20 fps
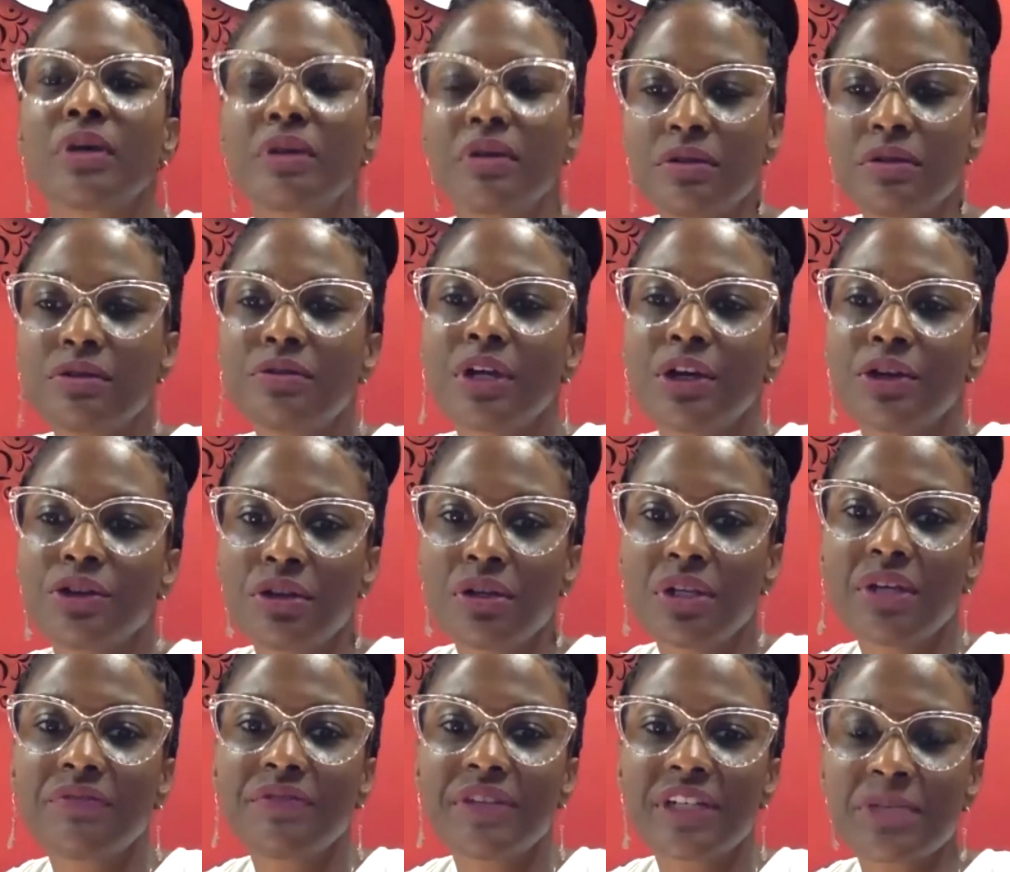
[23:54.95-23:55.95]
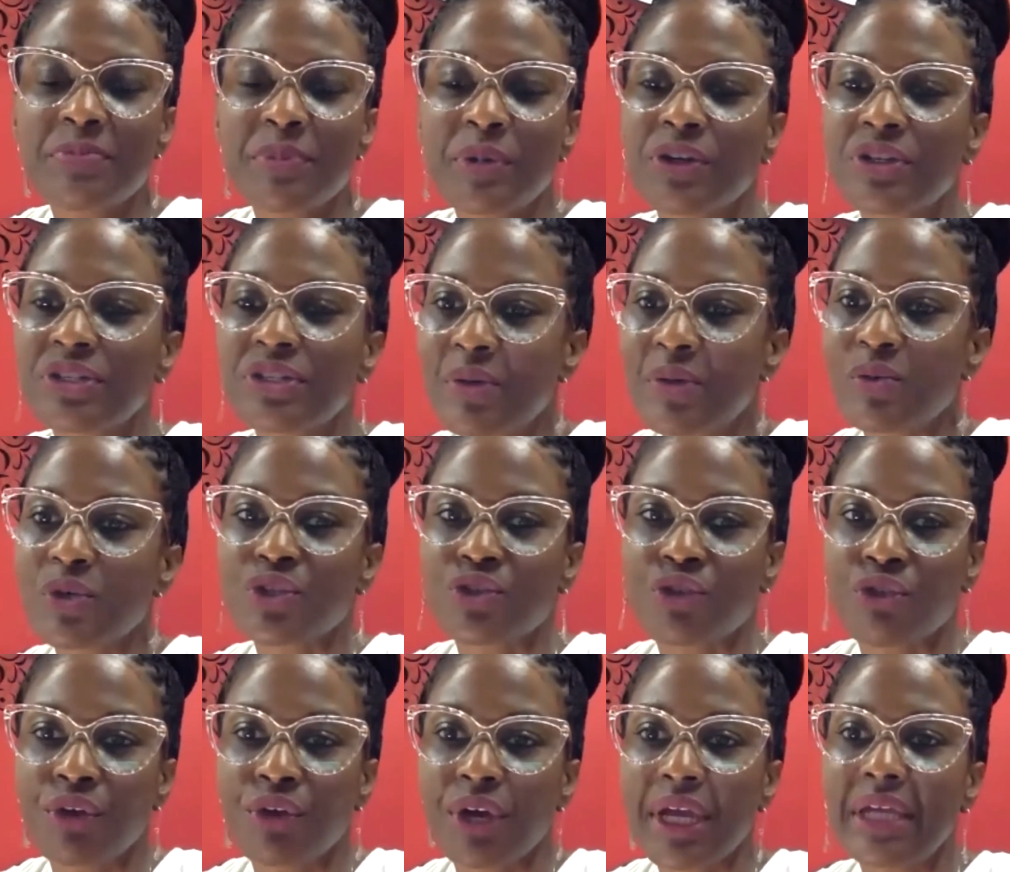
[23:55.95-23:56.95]
your lived experience, that was
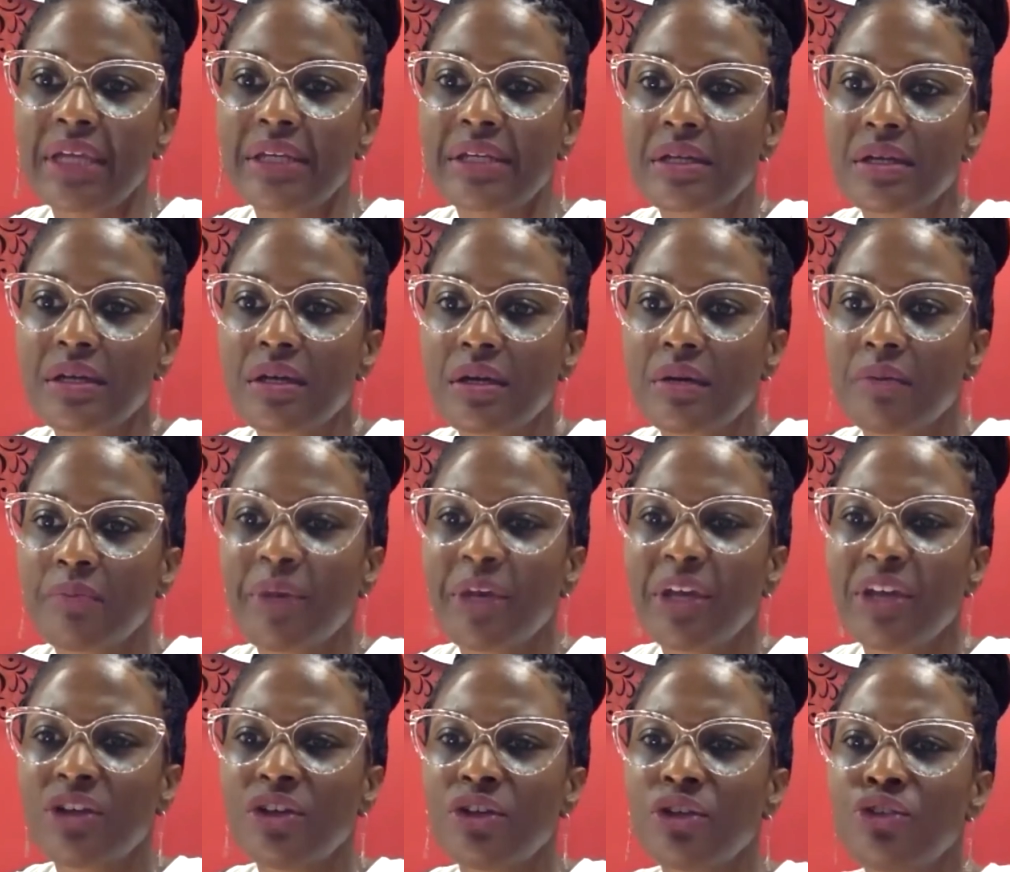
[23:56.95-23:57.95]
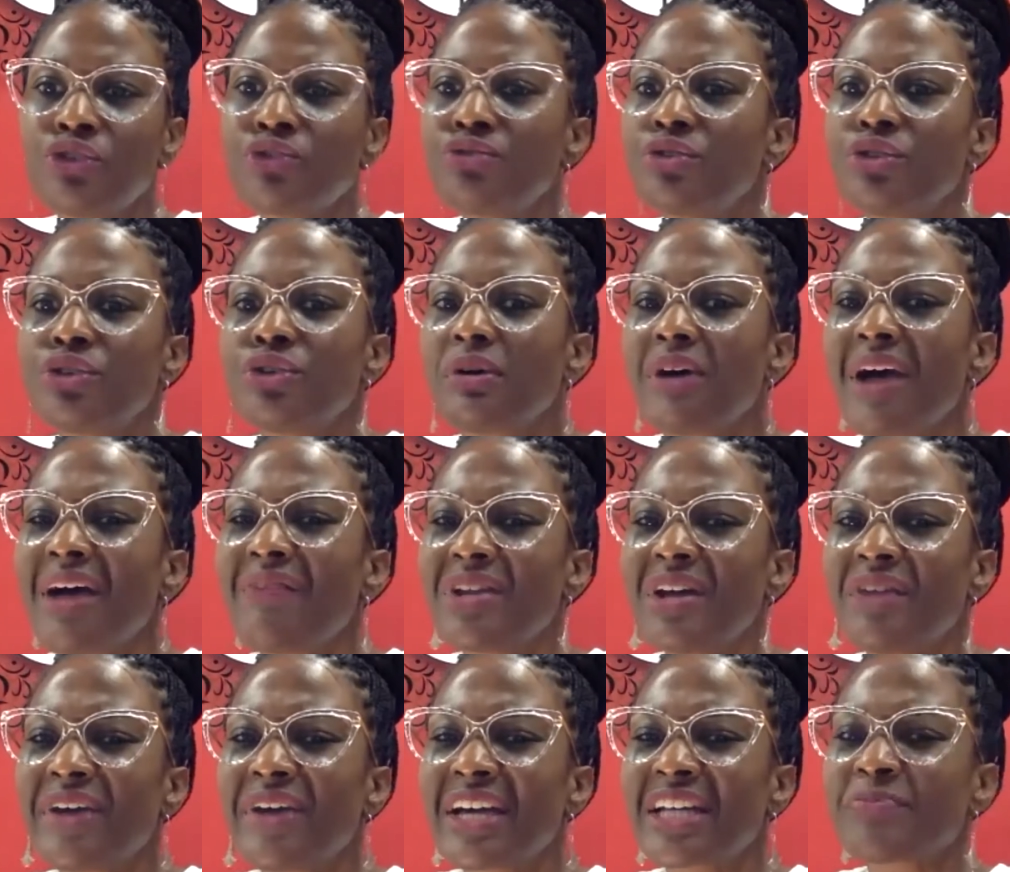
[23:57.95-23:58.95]
great, but you don't have
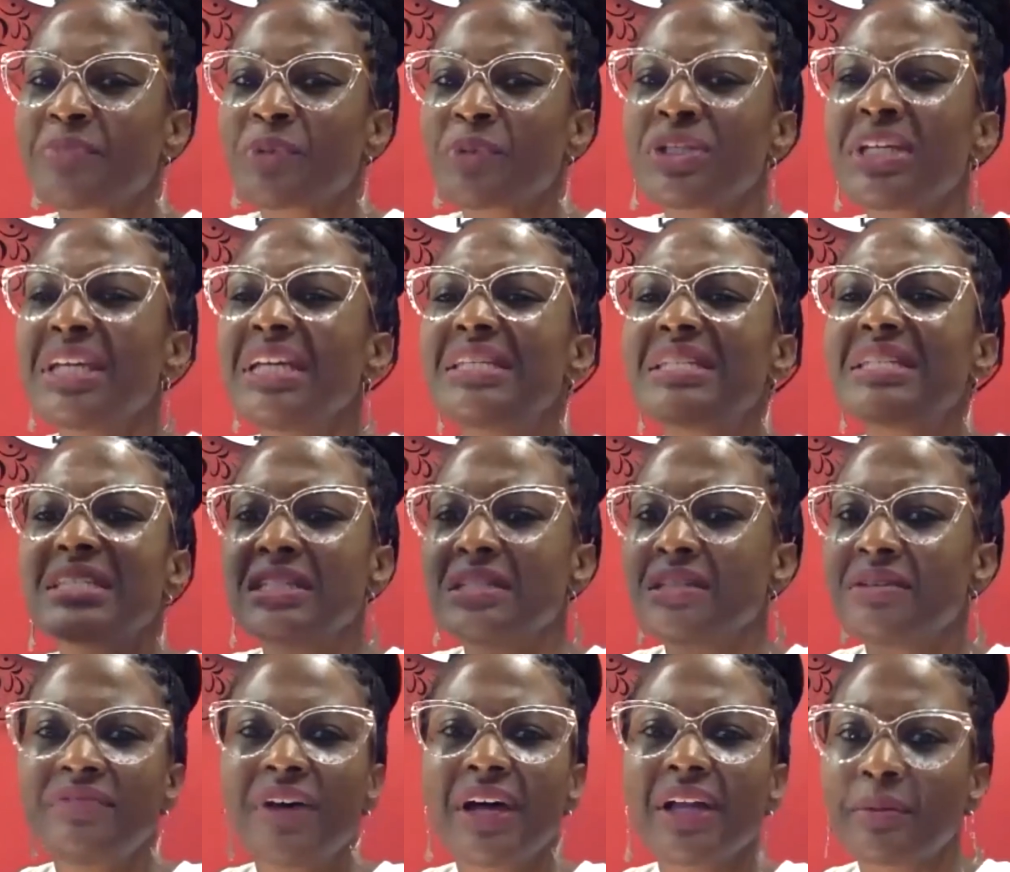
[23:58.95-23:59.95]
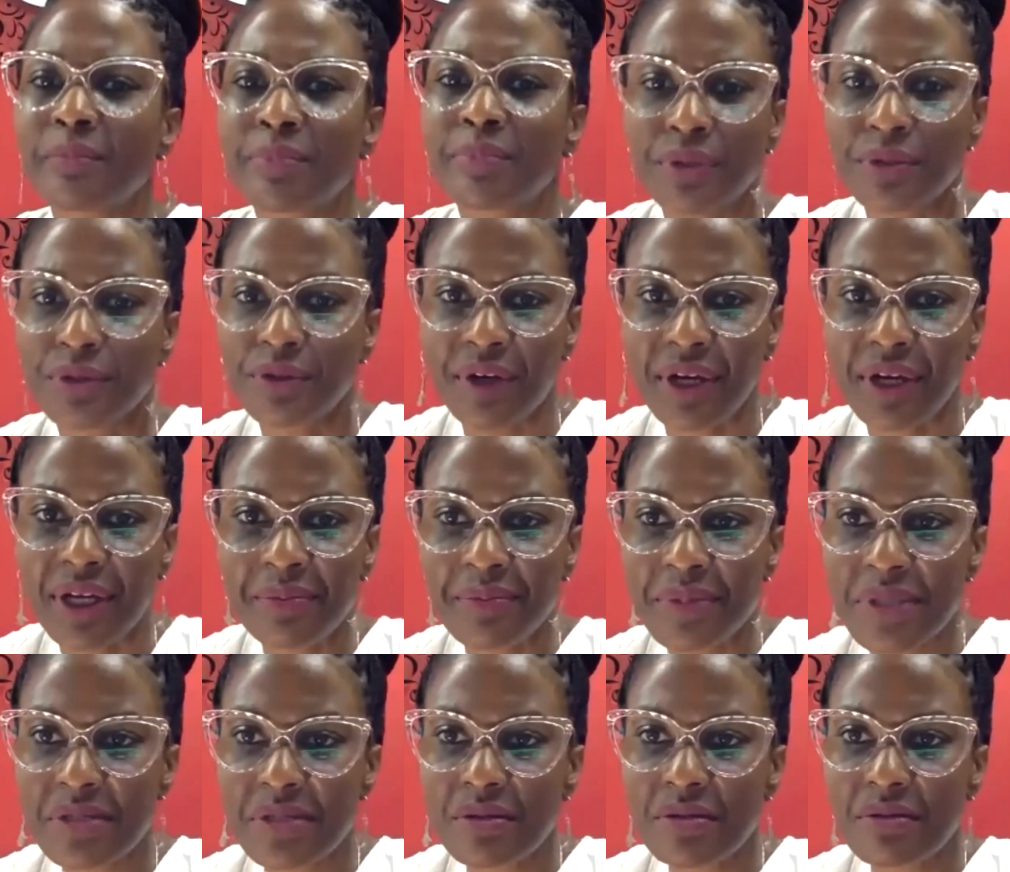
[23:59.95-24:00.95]
enough expertise to develop programs.